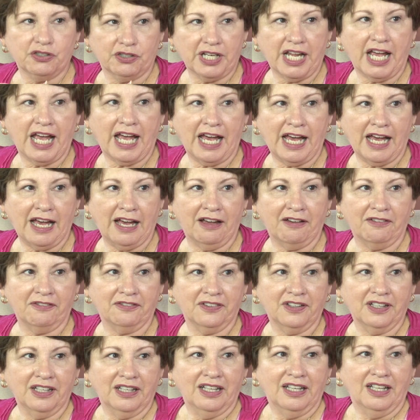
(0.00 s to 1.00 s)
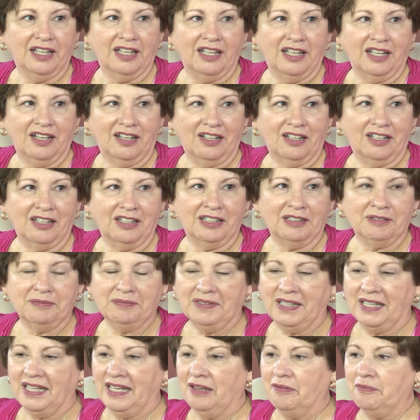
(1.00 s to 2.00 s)
can have,
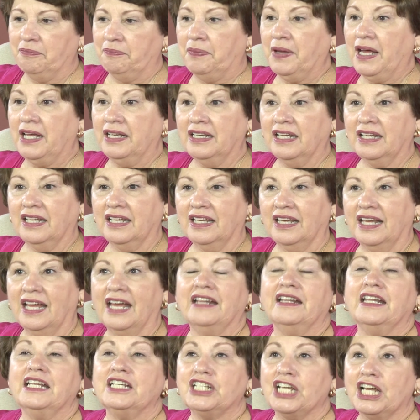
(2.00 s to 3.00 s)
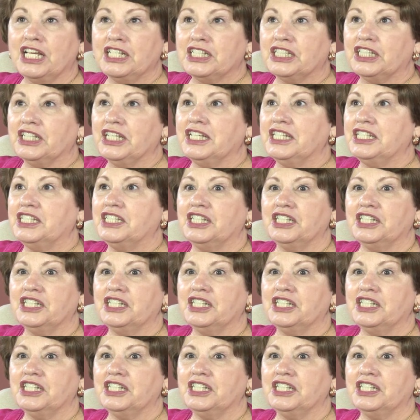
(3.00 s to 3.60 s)
and it does list